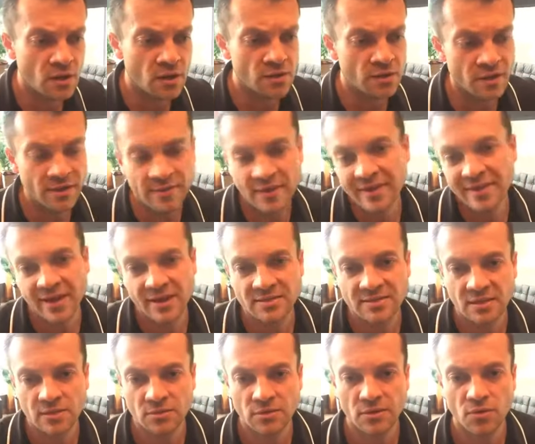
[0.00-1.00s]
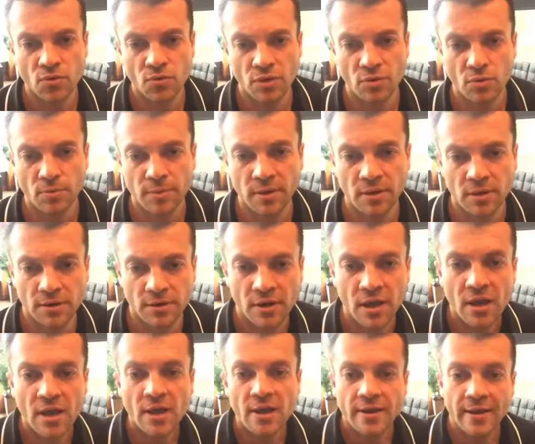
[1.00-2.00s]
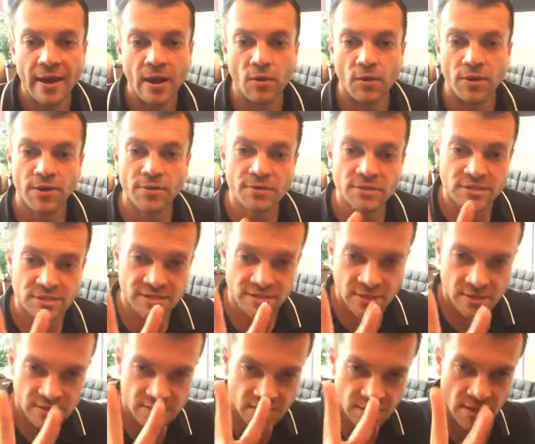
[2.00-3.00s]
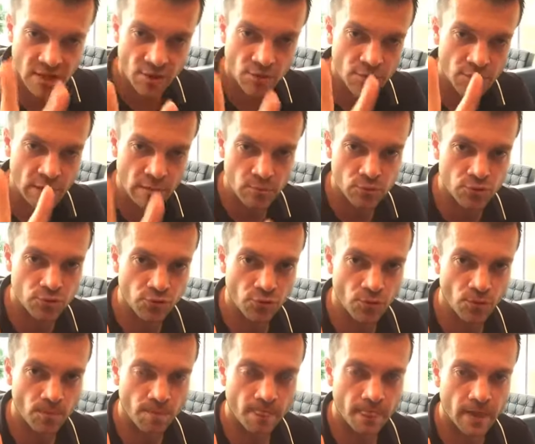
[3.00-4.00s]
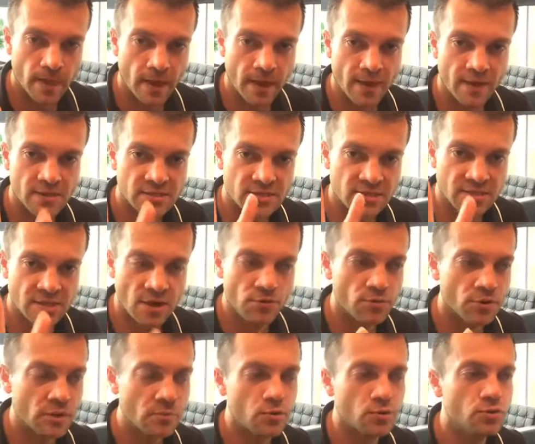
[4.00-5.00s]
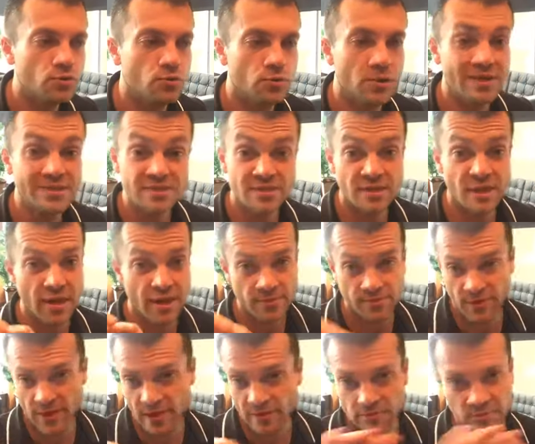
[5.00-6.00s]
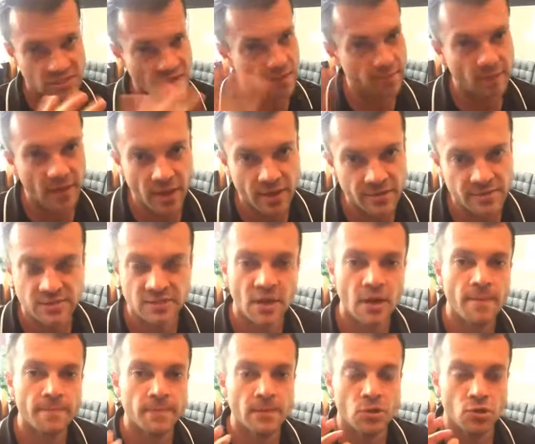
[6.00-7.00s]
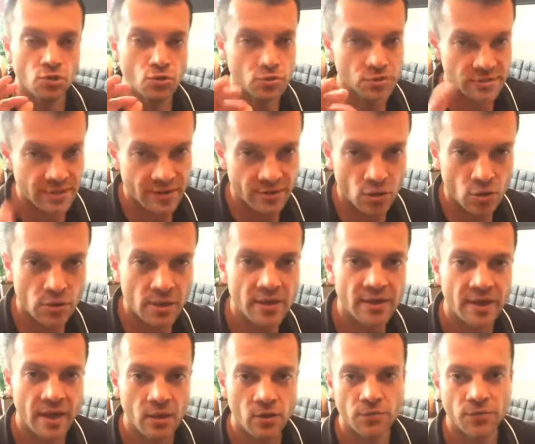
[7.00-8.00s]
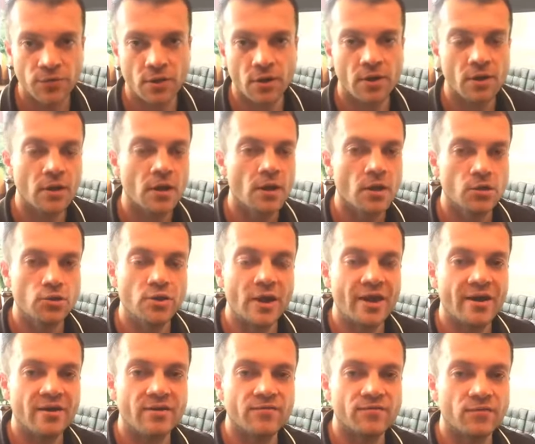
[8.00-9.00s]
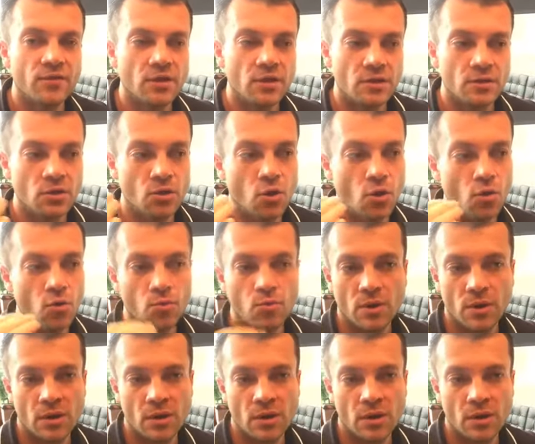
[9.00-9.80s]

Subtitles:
In that case, the cookie would be clear. Now, here's scenario number two, okay? Scenario number two. Let's say that, same case, you sent your link out there, you have, you